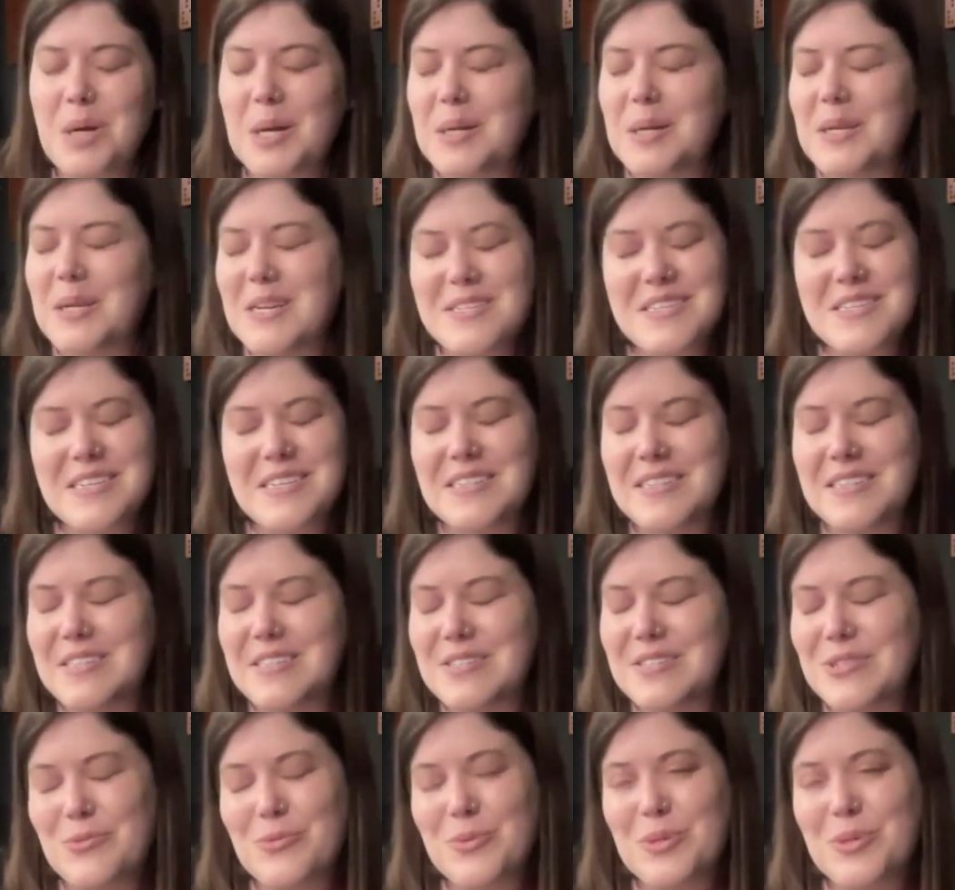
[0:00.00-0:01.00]
podcasts like
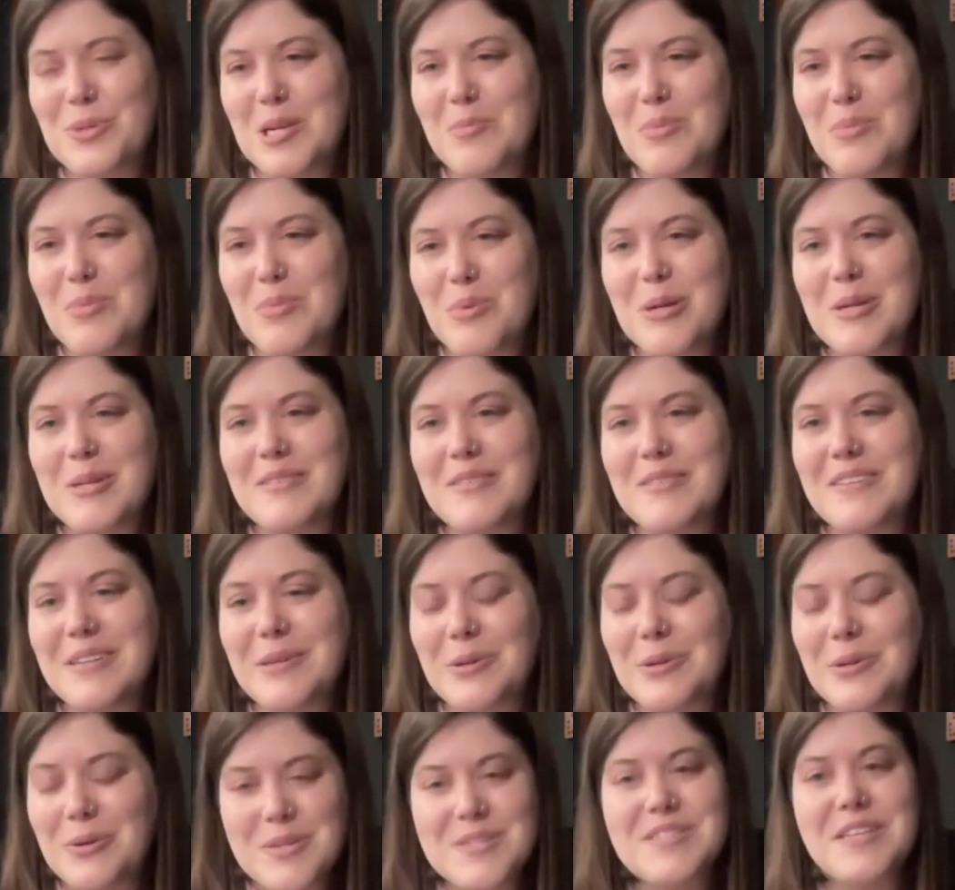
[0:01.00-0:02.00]
this are really
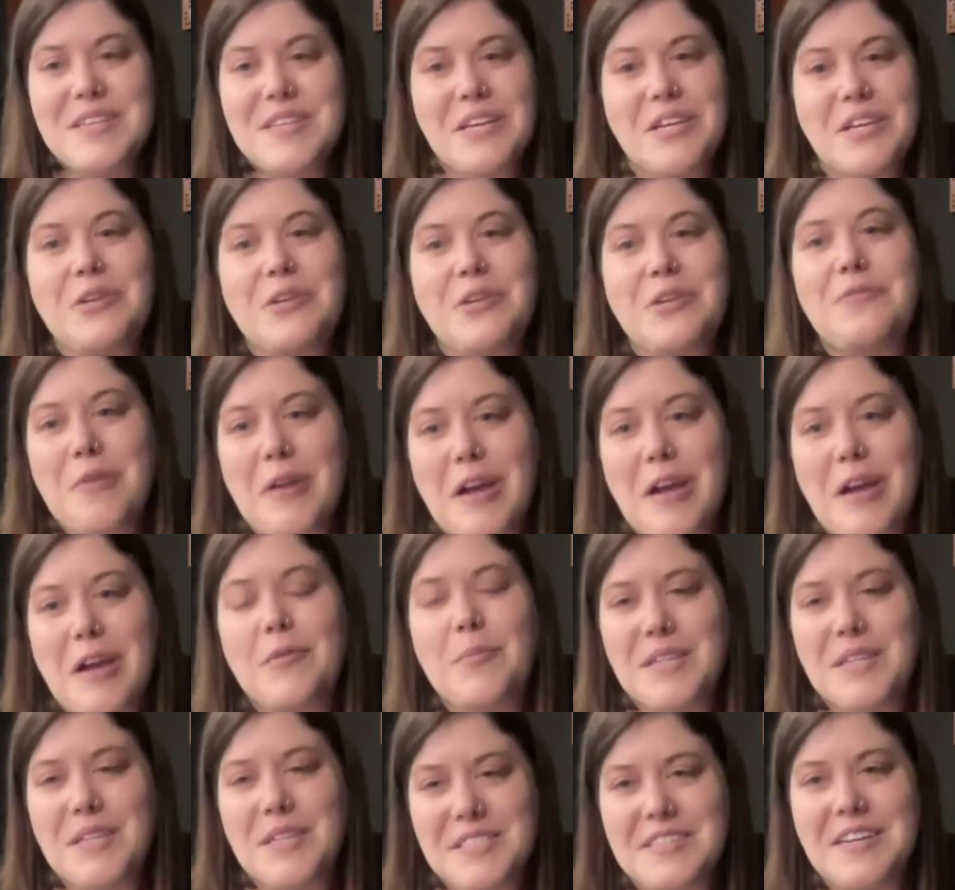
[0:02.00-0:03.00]
important. And Chris, thank you for
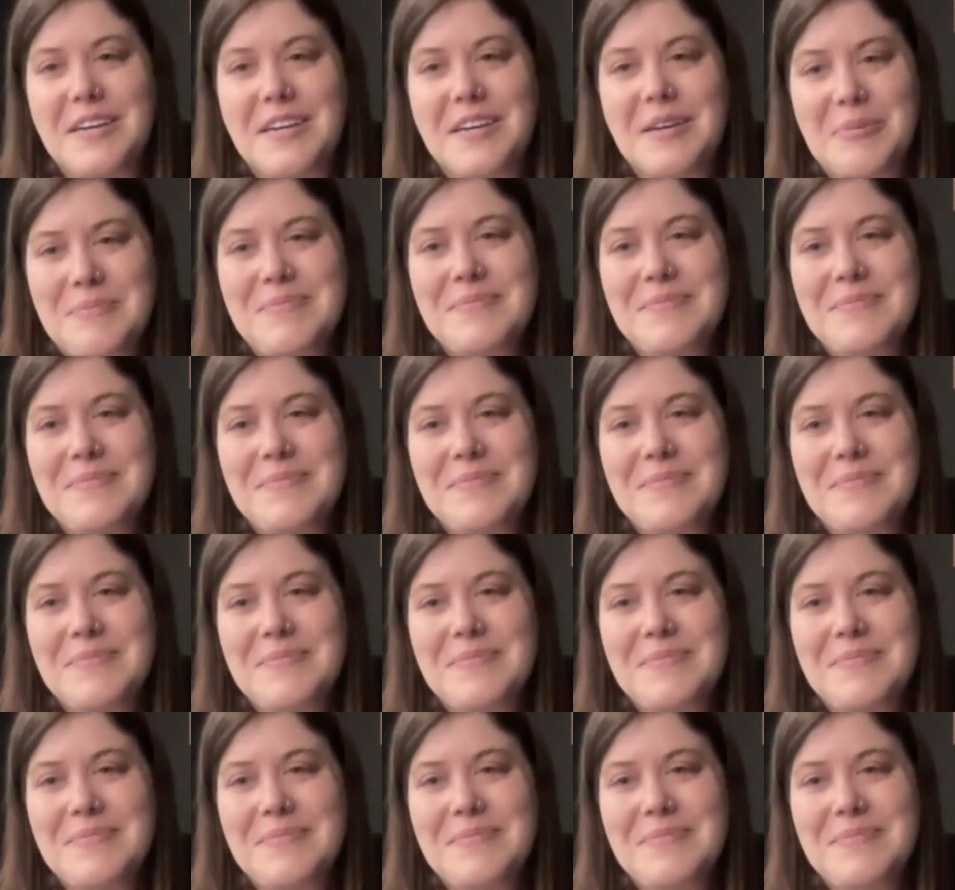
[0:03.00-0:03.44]
having me today.